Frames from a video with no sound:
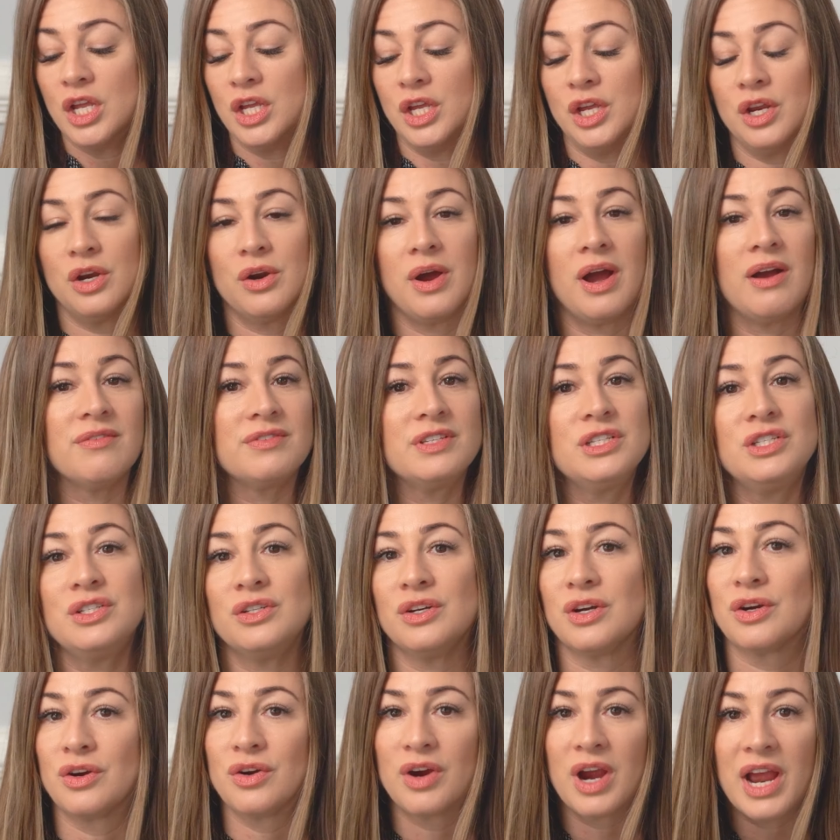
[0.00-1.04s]
you don't have to
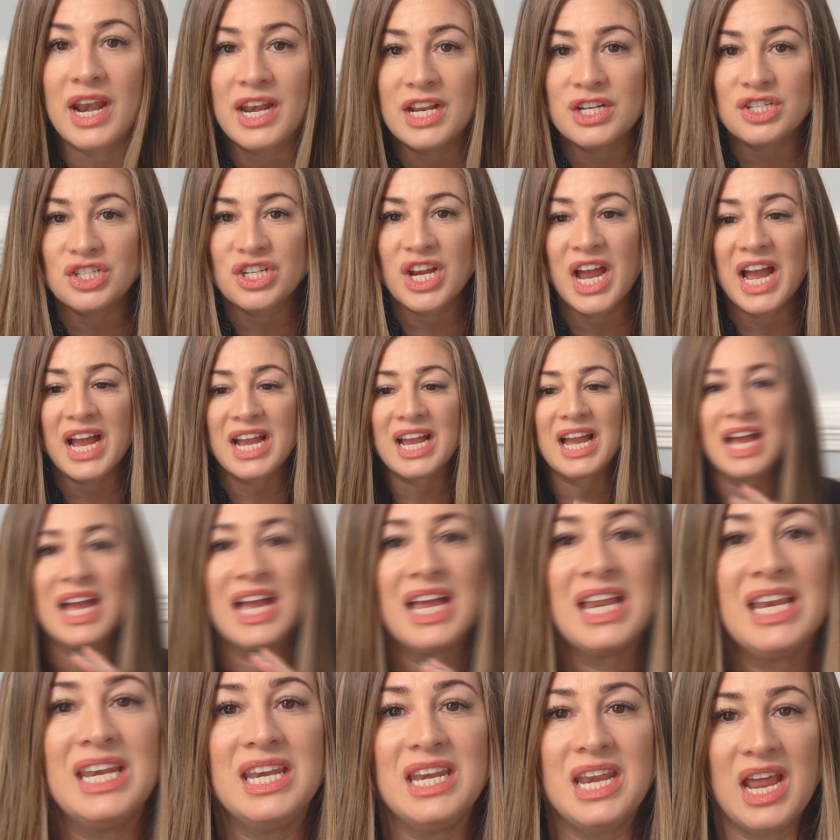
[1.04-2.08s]
do a credit check,
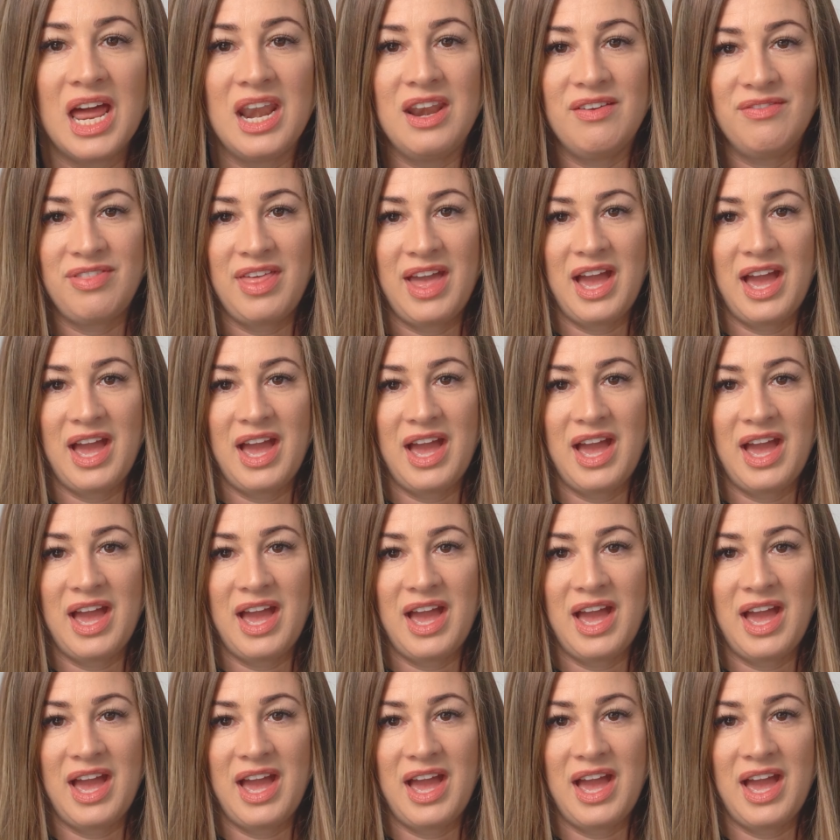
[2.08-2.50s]
none of